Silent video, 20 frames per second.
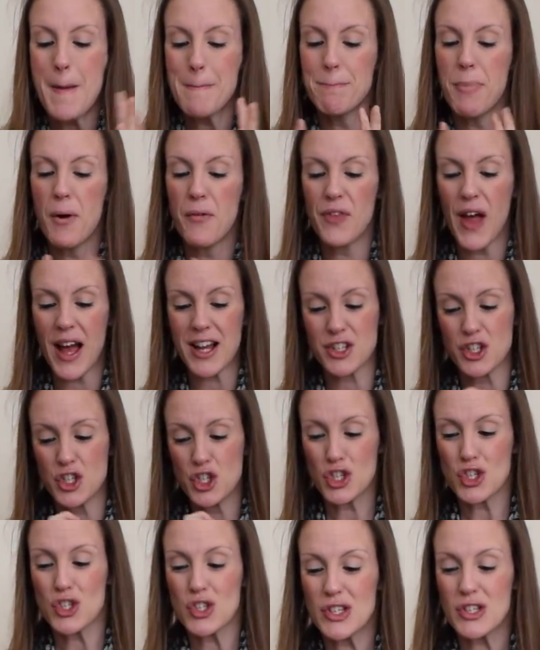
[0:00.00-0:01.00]
but that's
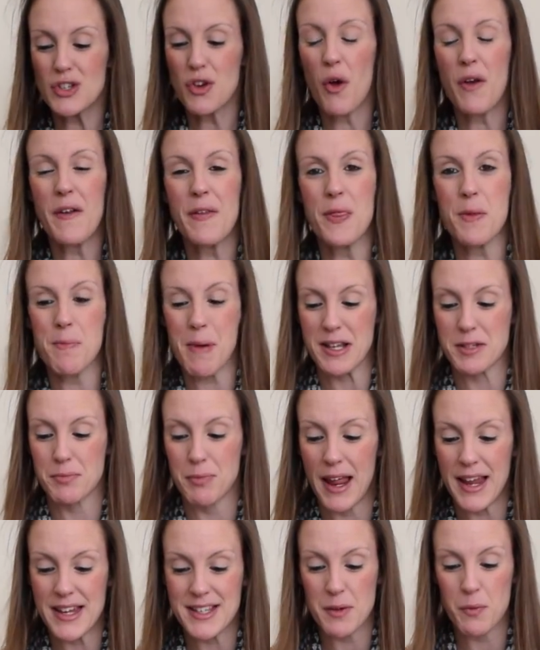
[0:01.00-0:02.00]
just not in the best place.